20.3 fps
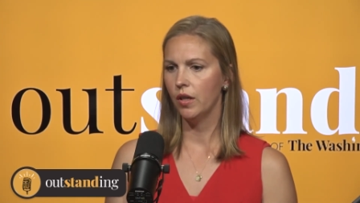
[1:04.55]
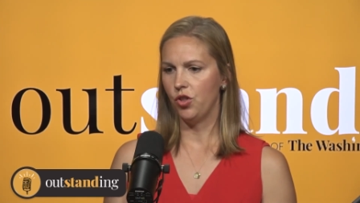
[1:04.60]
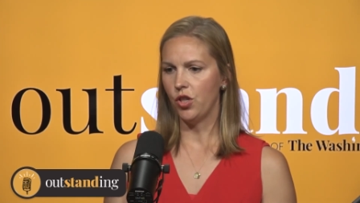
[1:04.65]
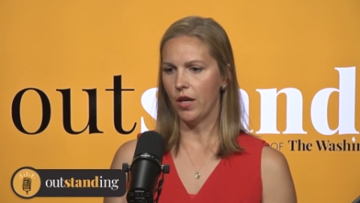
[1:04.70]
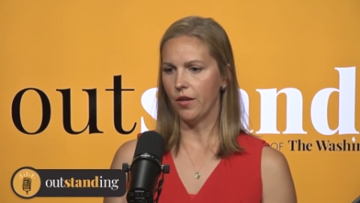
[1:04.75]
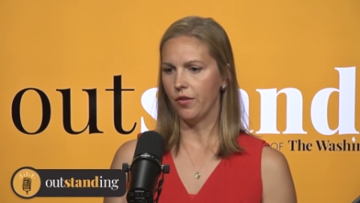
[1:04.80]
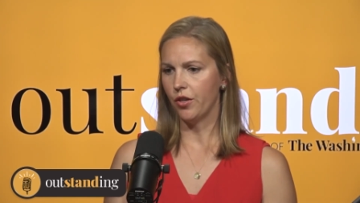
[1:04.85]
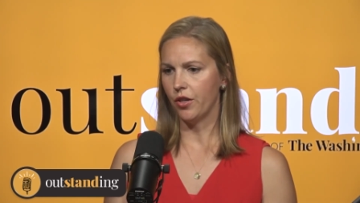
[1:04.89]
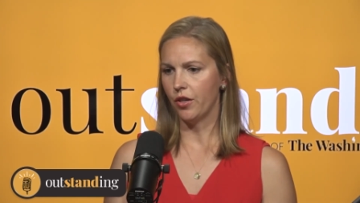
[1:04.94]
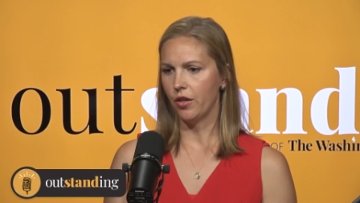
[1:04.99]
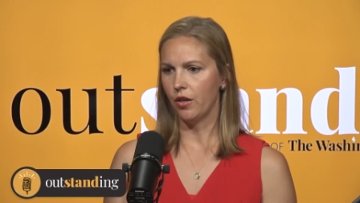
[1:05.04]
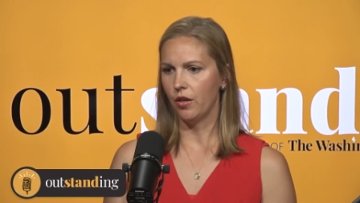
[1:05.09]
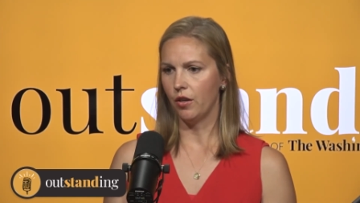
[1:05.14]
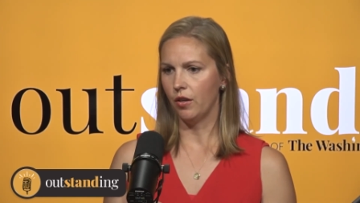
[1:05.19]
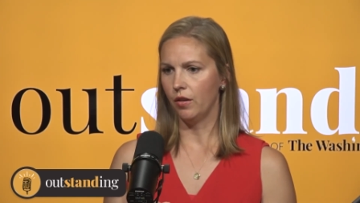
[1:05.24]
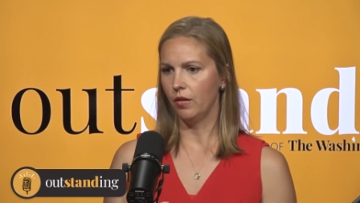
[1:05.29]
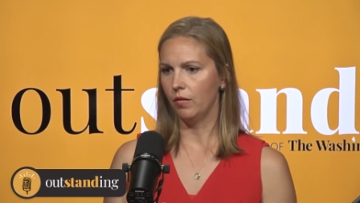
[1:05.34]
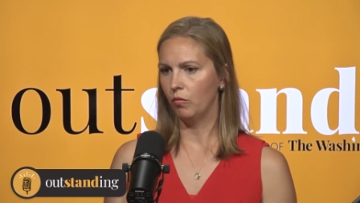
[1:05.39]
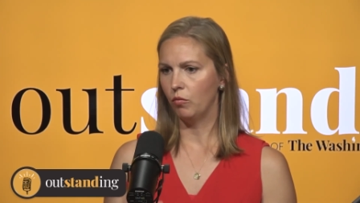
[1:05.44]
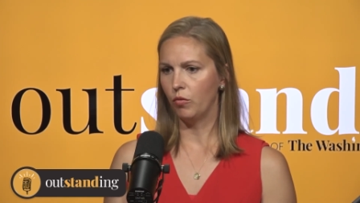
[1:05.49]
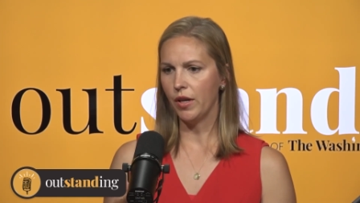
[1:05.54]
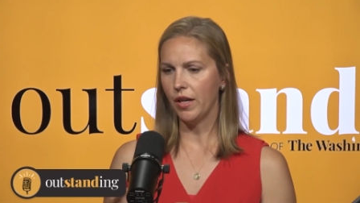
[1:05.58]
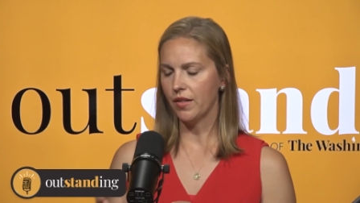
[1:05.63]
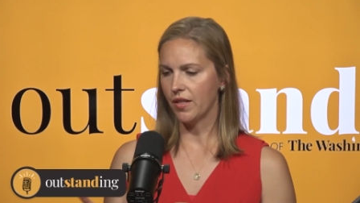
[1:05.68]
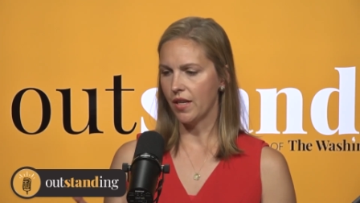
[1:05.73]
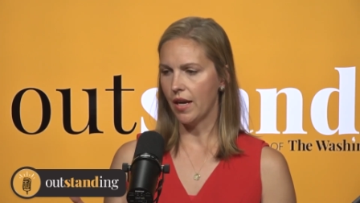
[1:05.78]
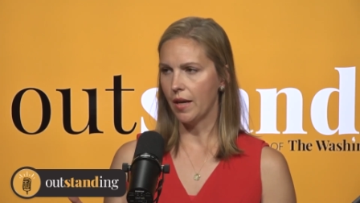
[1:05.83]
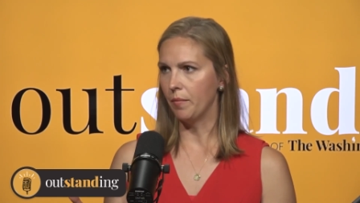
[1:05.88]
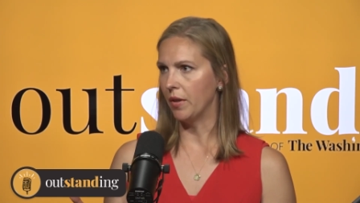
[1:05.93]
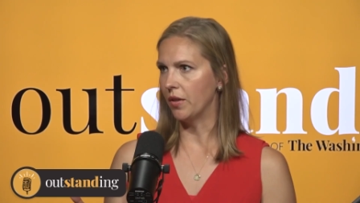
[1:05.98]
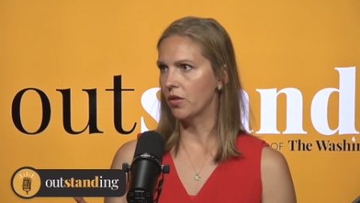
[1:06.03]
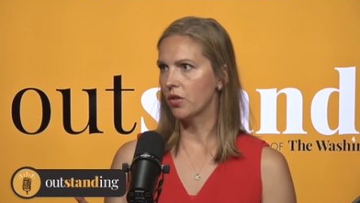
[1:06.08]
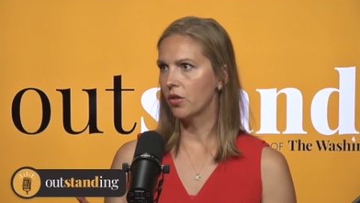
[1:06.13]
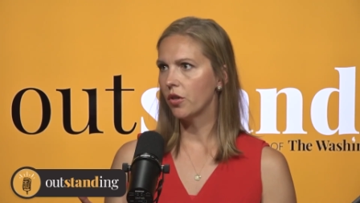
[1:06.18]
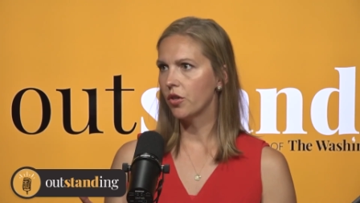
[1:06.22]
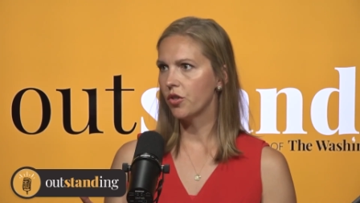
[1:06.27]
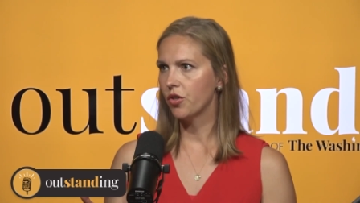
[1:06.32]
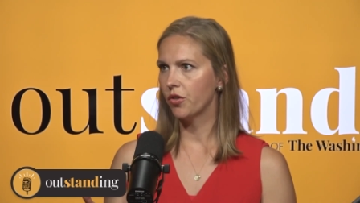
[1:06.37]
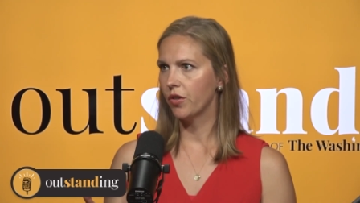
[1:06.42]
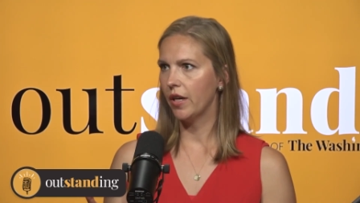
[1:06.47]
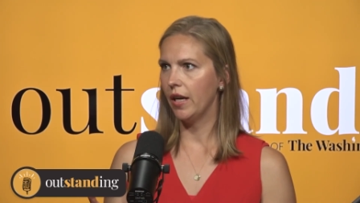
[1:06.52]
gender reassignment
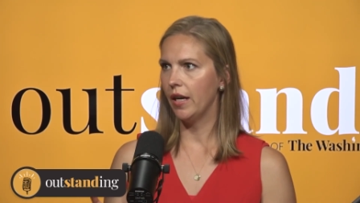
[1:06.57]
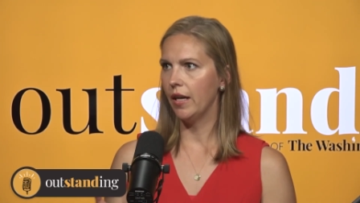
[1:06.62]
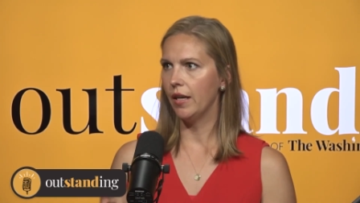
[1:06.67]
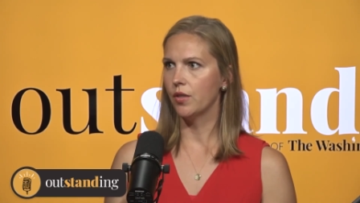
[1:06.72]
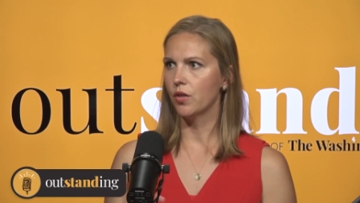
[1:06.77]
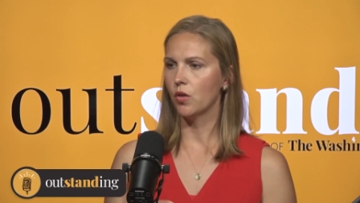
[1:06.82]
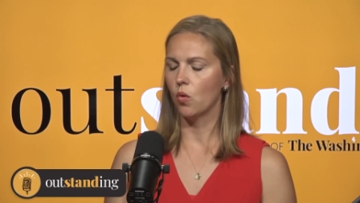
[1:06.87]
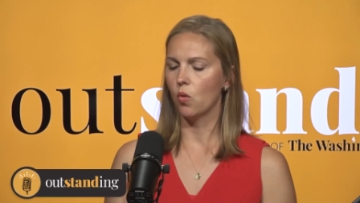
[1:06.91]
surgeries